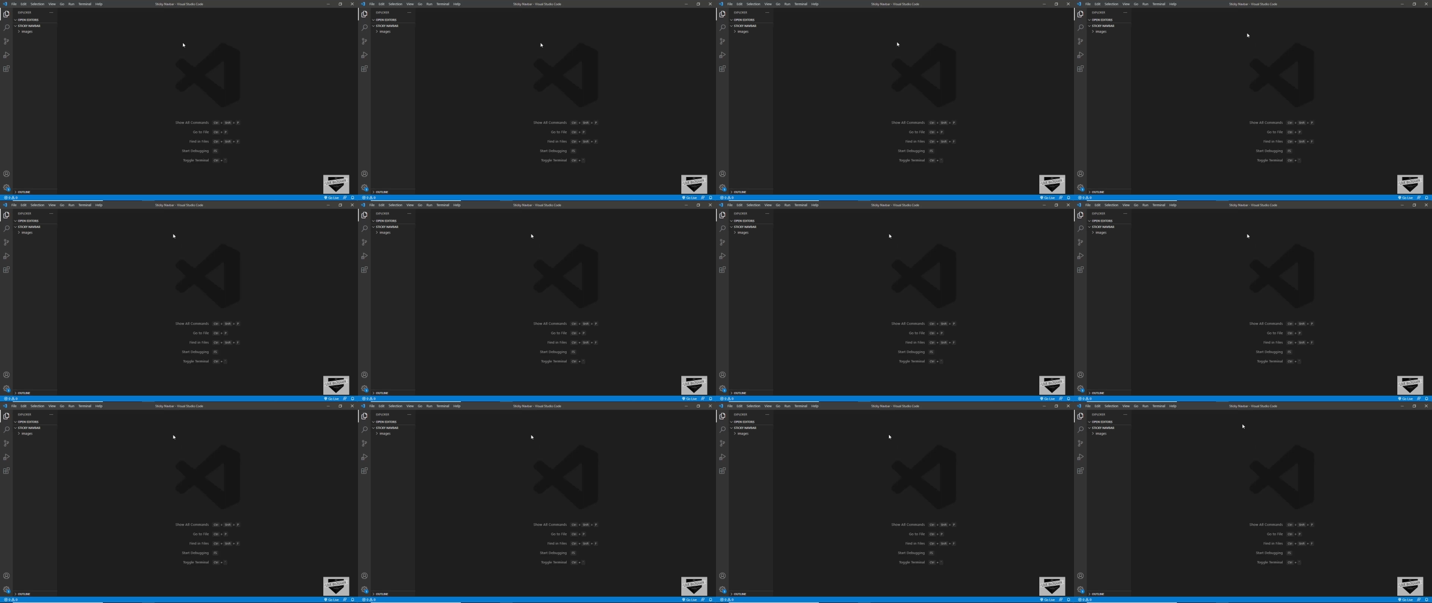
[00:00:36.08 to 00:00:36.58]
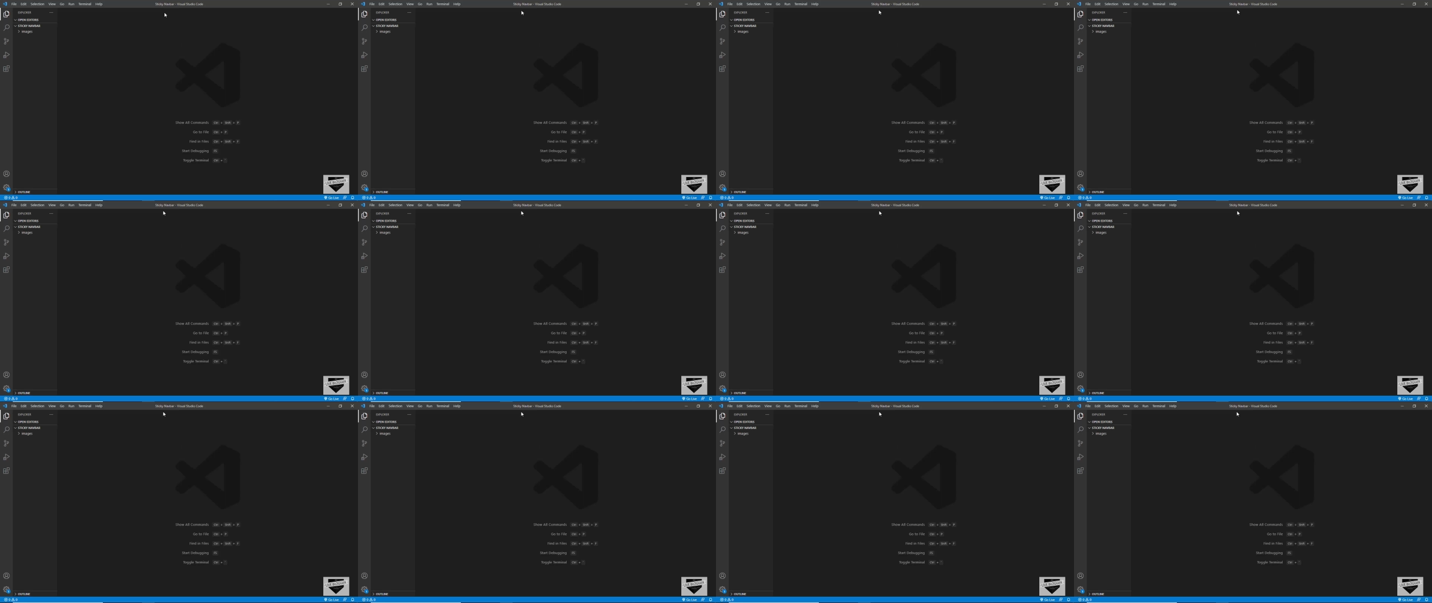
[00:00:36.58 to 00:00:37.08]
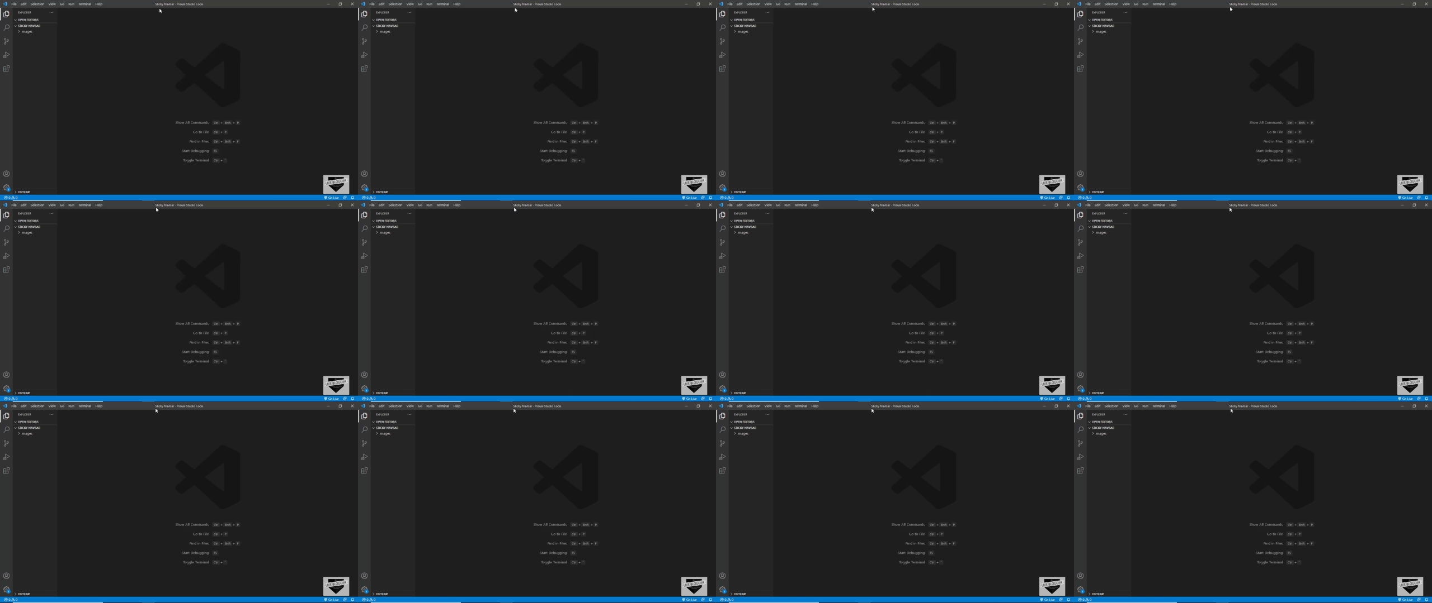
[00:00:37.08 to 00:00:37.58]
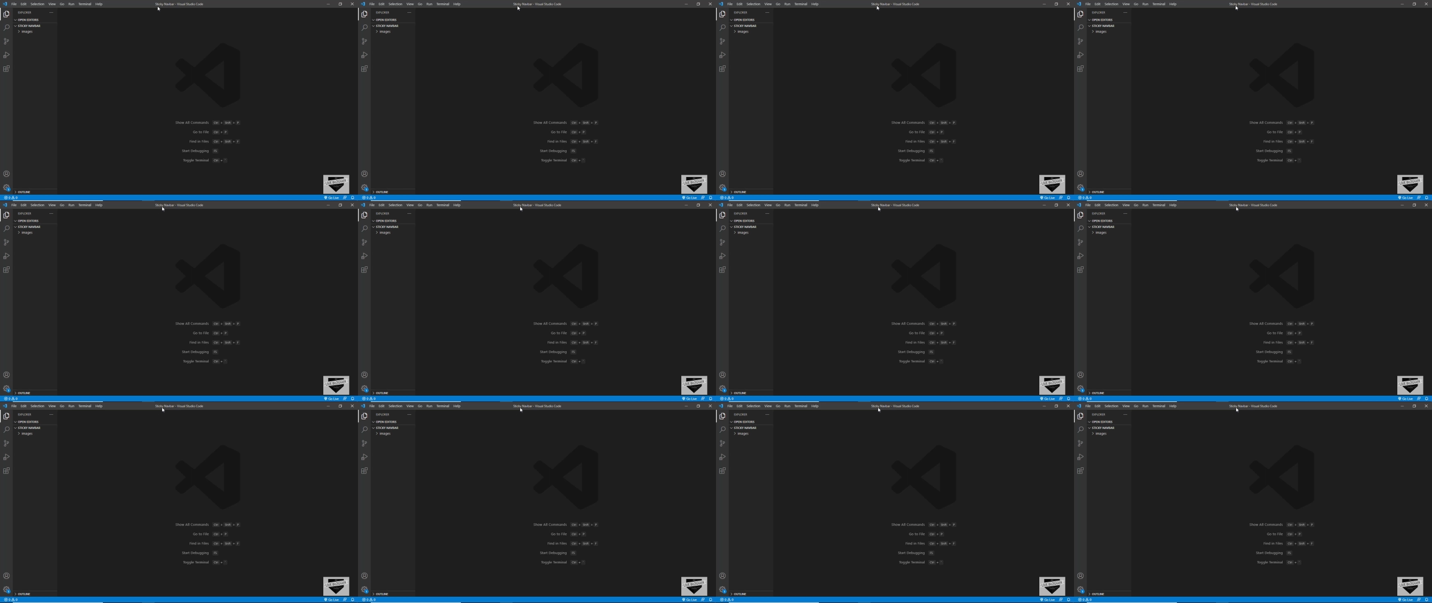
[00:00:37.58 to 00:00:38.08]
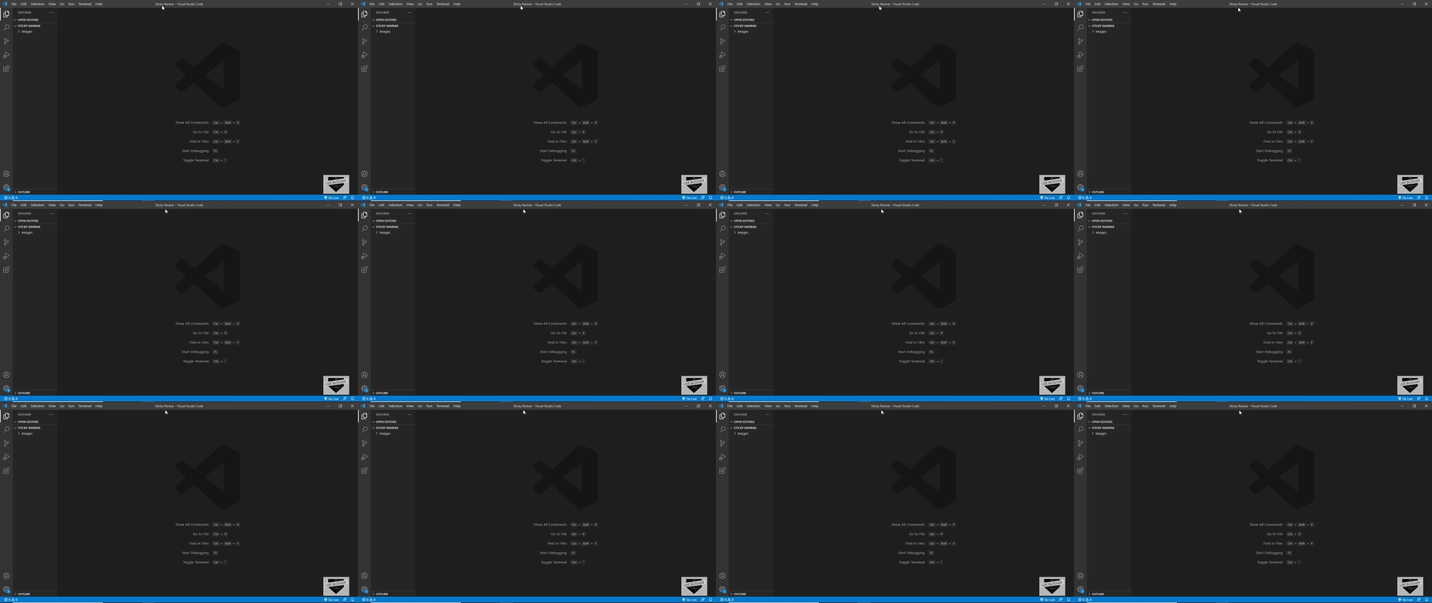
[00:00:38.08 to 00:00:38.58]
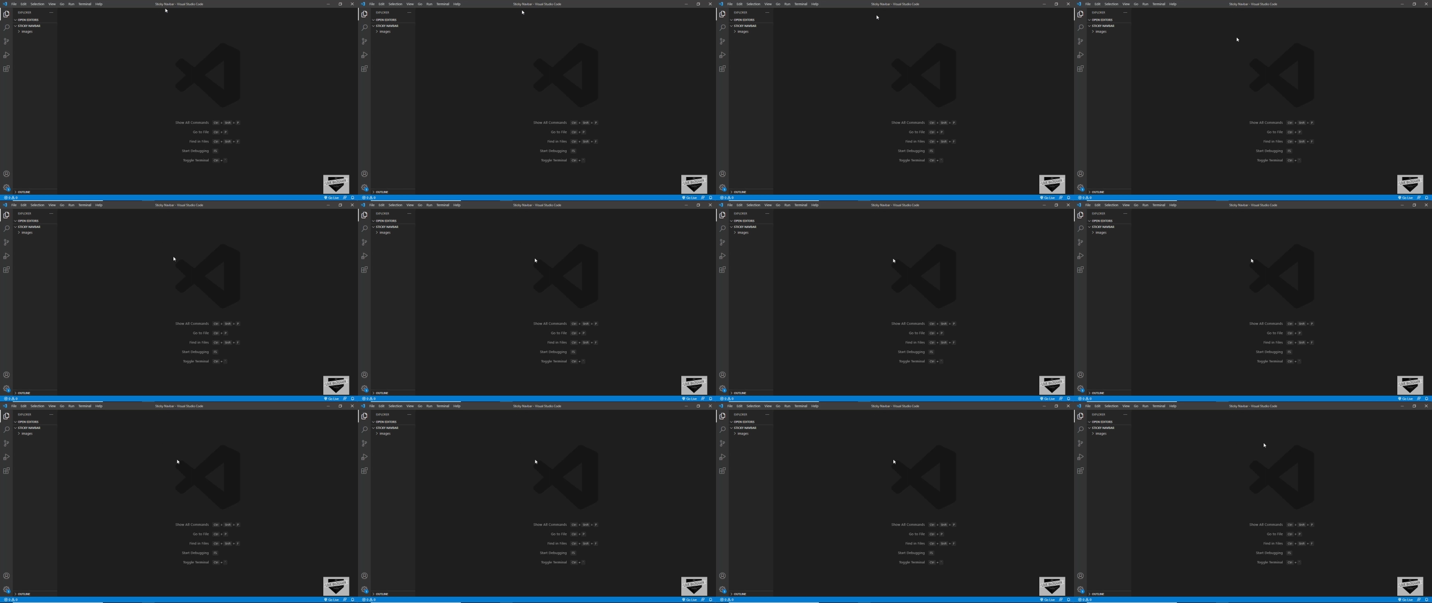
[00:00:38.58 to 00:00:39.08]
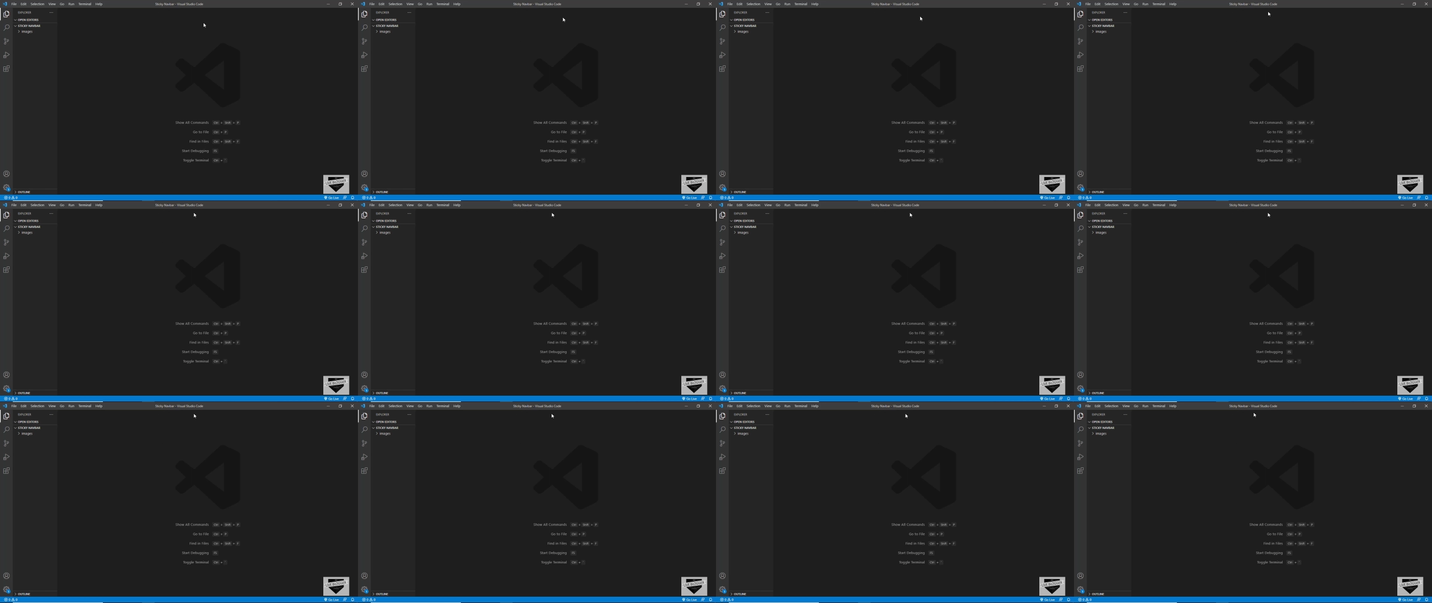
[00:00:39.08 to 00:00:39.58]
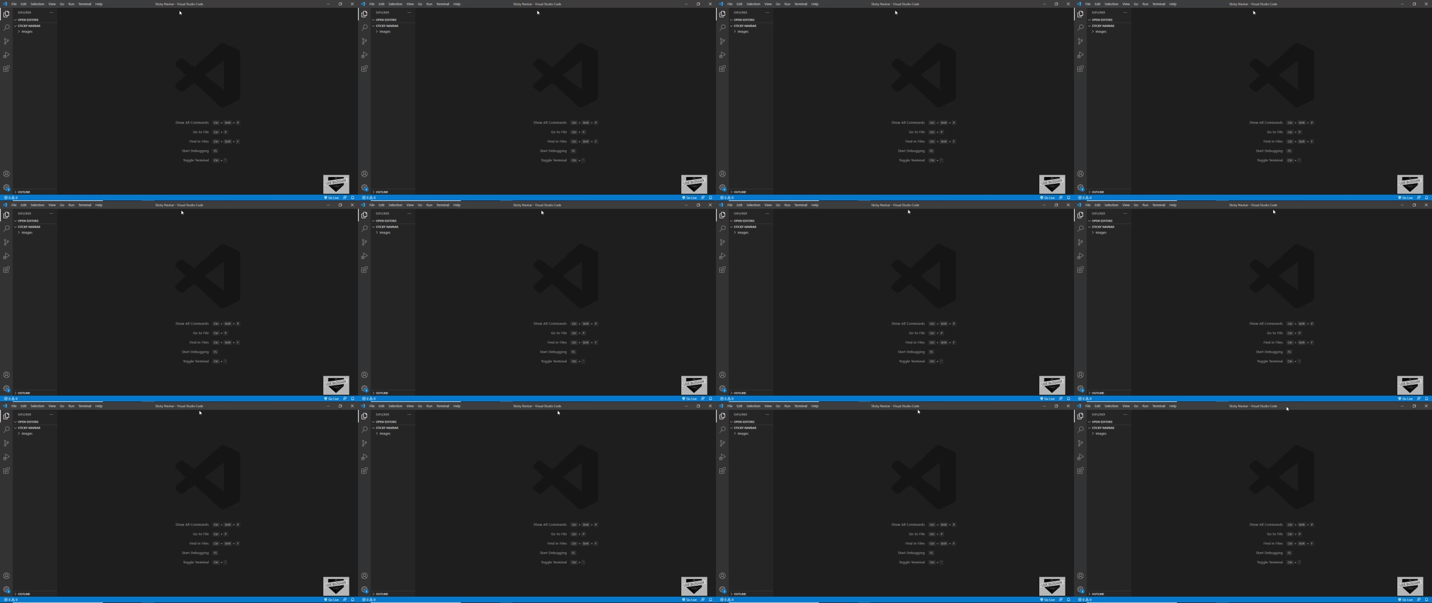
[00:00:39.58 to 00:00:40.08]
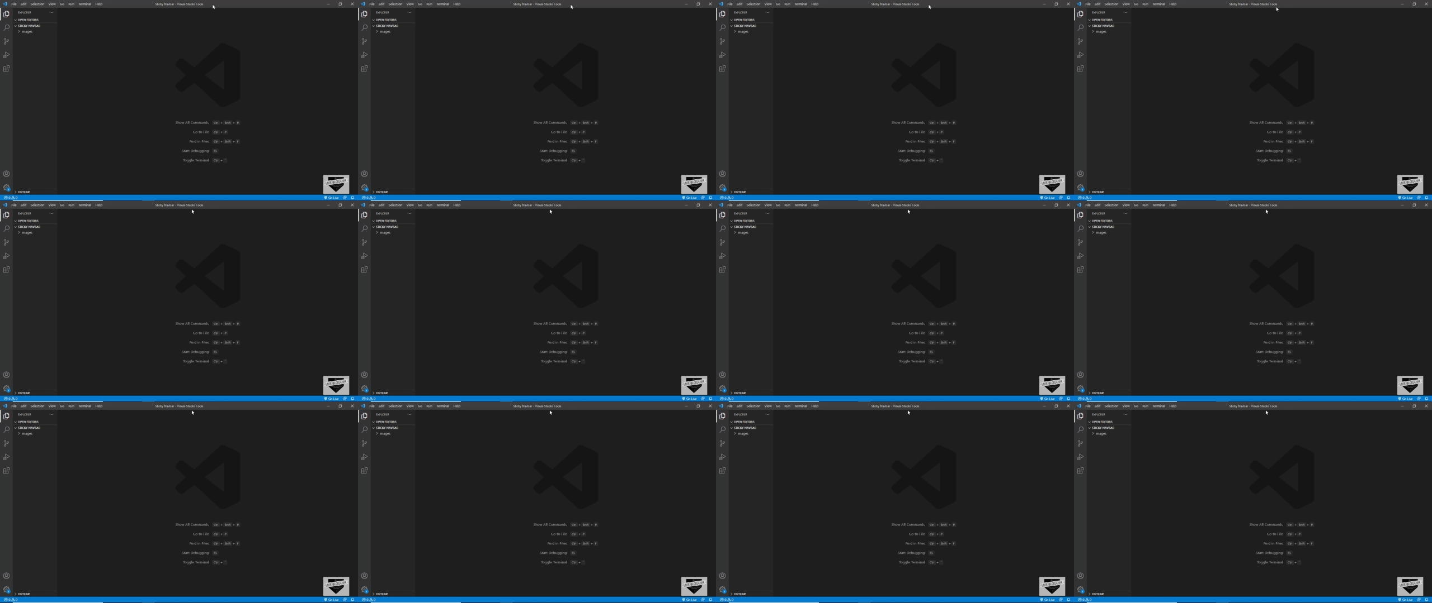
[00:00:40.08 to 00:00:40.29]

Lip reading: [unreadable: no face in view]